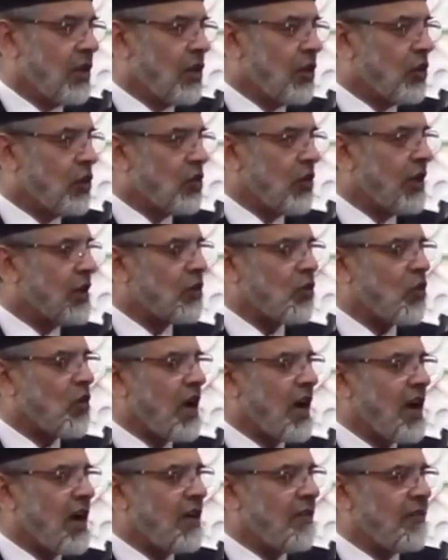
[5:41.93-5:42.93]
You know, in
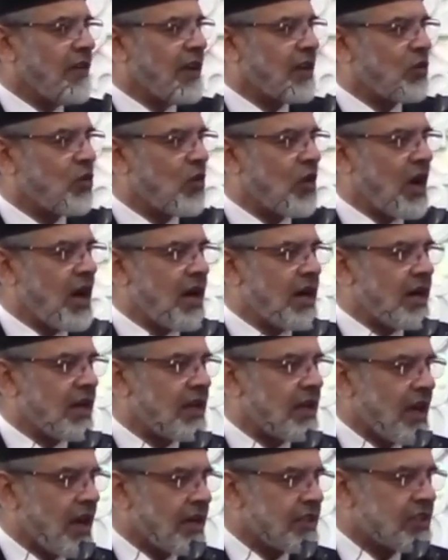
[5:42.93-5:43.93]
Quran, when Quran
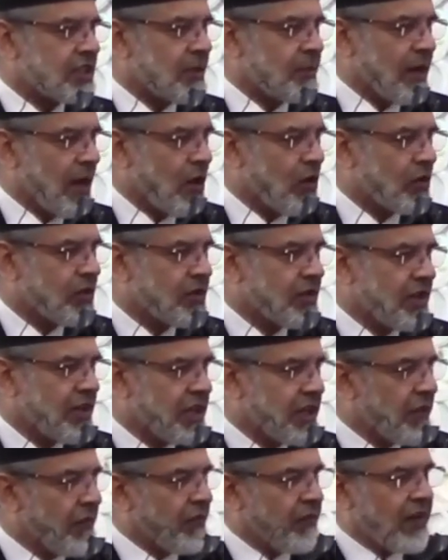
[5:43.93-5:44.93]
talks
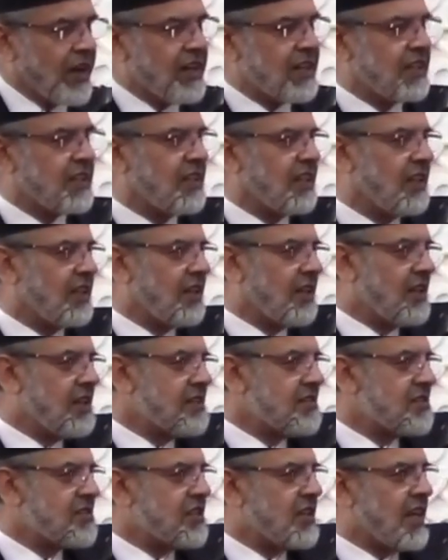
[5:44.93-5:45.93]
about different
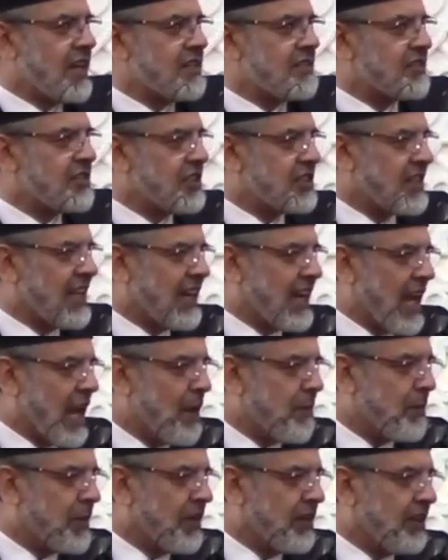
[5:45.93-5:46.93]
incidences that
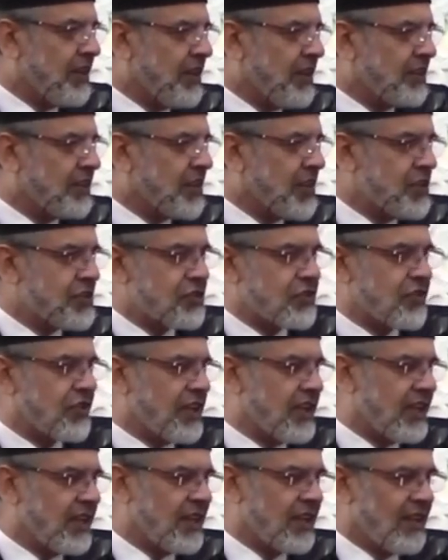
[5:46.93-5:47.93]
happened in the
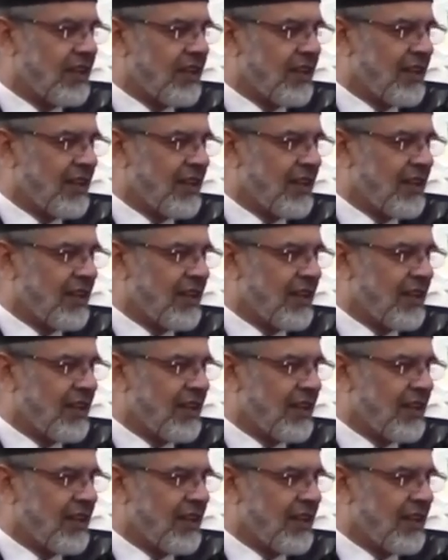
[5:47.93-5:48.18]
history